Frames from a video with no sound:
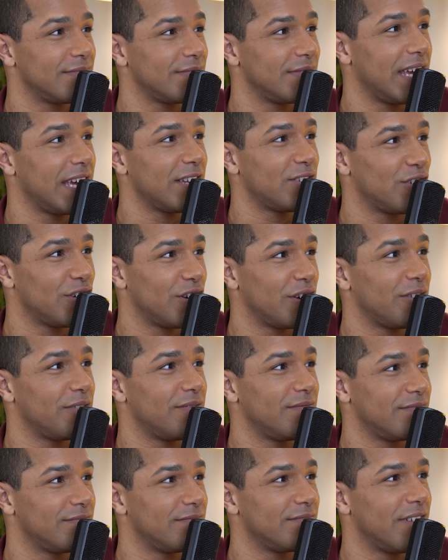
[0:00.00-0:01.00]
Yeah, true.
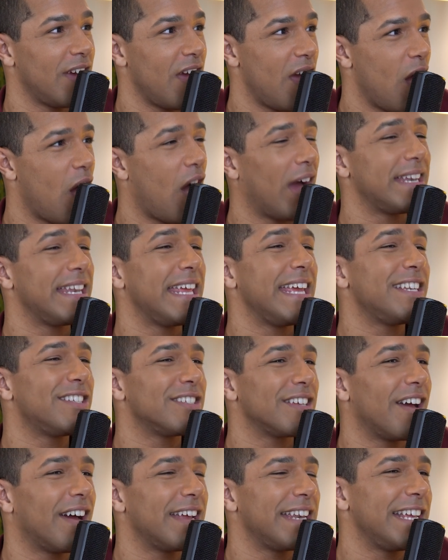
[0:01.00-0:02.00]
Just I need
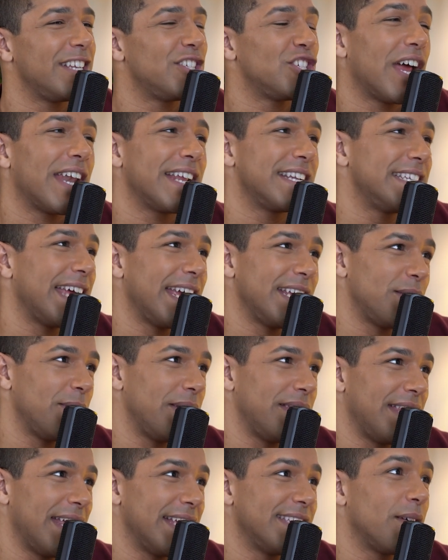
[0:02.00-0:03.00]
I need Channing Tatum
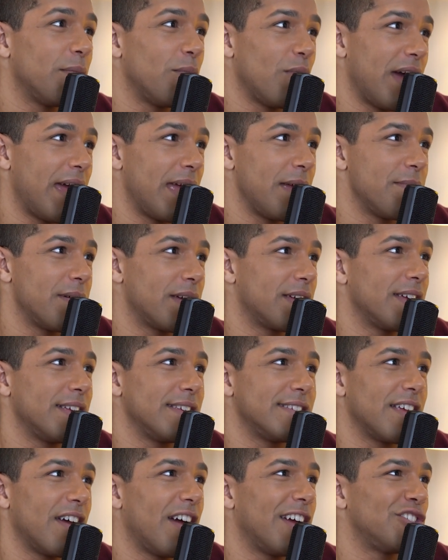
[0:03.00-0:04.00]
in there some way,
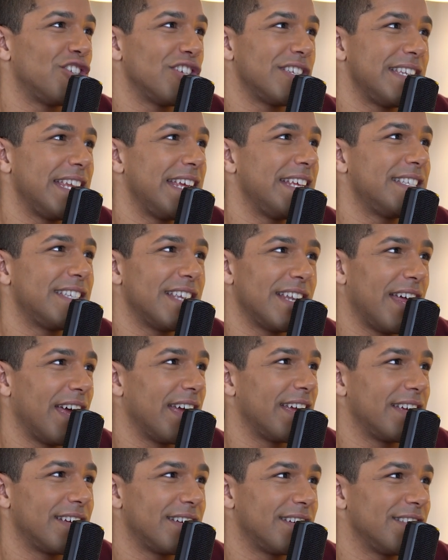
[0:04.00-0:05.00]
because I just yeah. need to
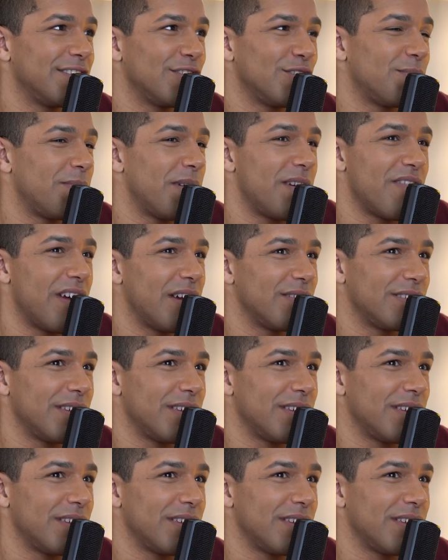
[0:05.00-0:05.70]
like just be around